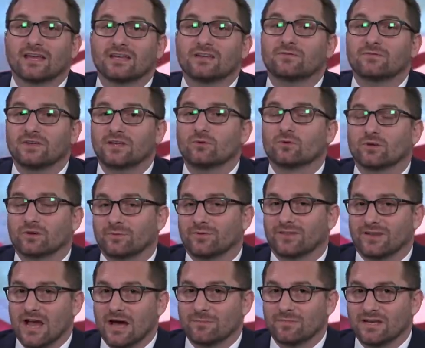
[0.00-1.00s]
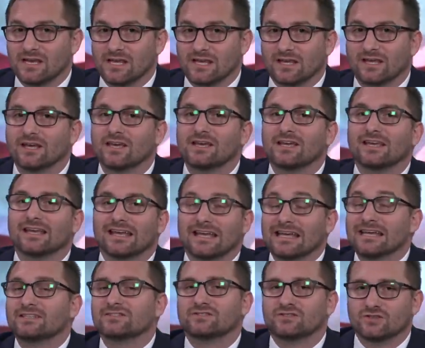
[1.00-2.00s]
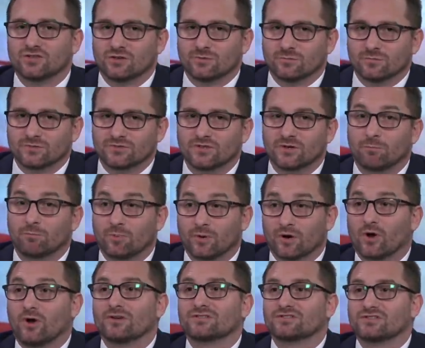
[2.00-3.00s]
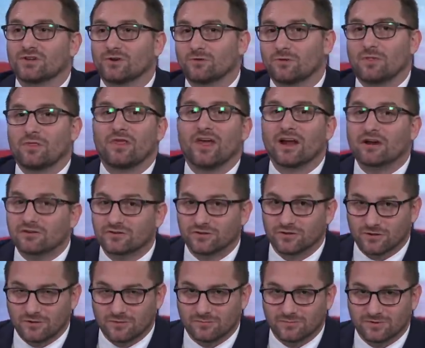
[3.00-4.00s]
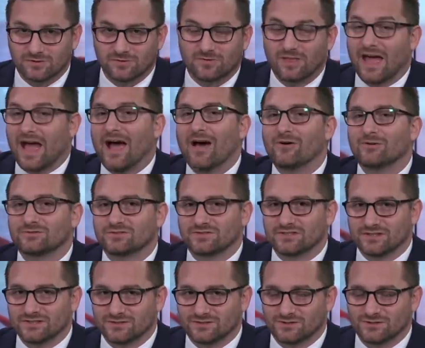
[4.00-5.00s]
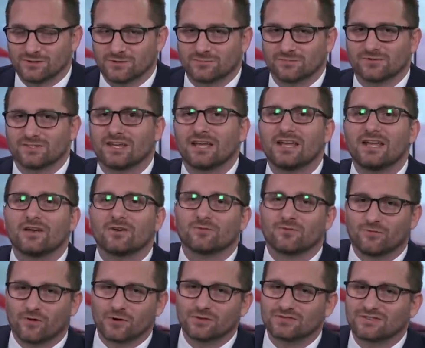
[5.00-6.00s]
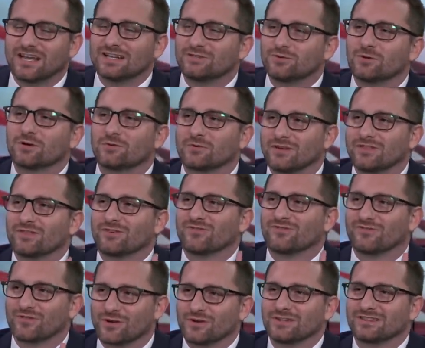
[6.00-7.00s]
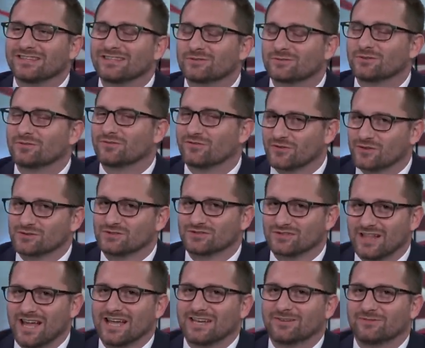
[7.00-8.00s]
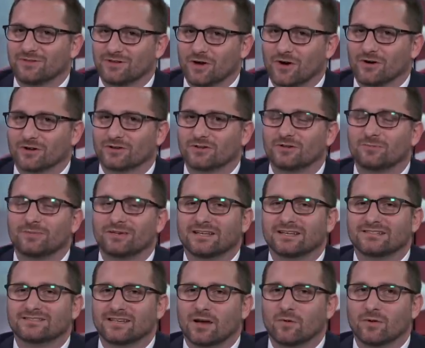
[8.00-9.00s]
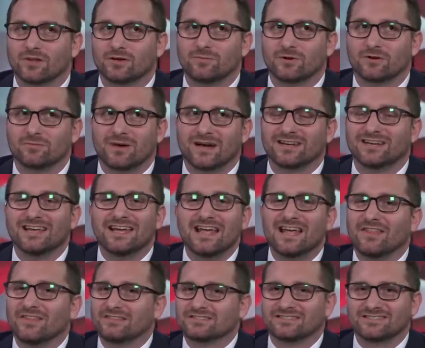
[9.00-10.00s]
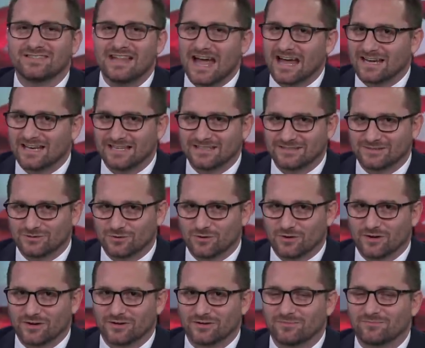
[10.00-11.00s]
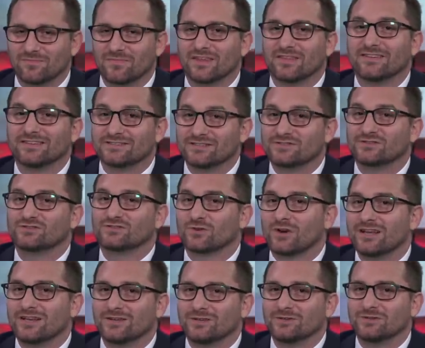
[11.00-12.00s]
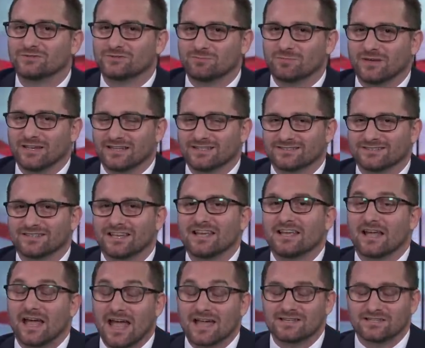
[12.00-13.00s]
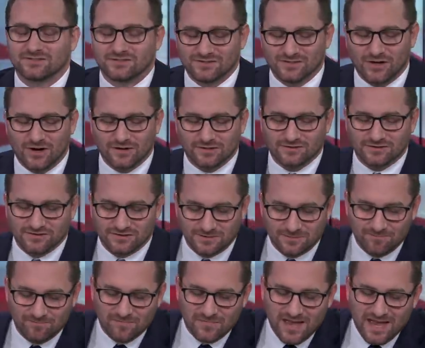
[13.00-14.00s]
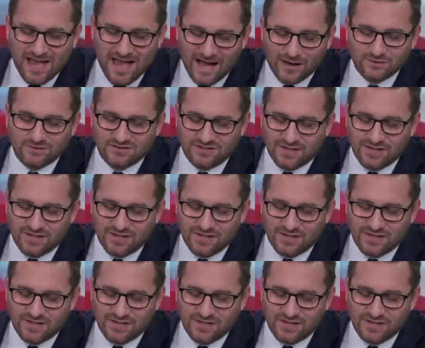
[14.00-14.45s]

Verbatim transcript: if he were to be the nominee, he's doomed, but also they're doomed. The House is doomed. First, I do want to read the literal first line of the article because I want you to bear in mind, this is not an editorial. This is a straight news piece, and it starts, House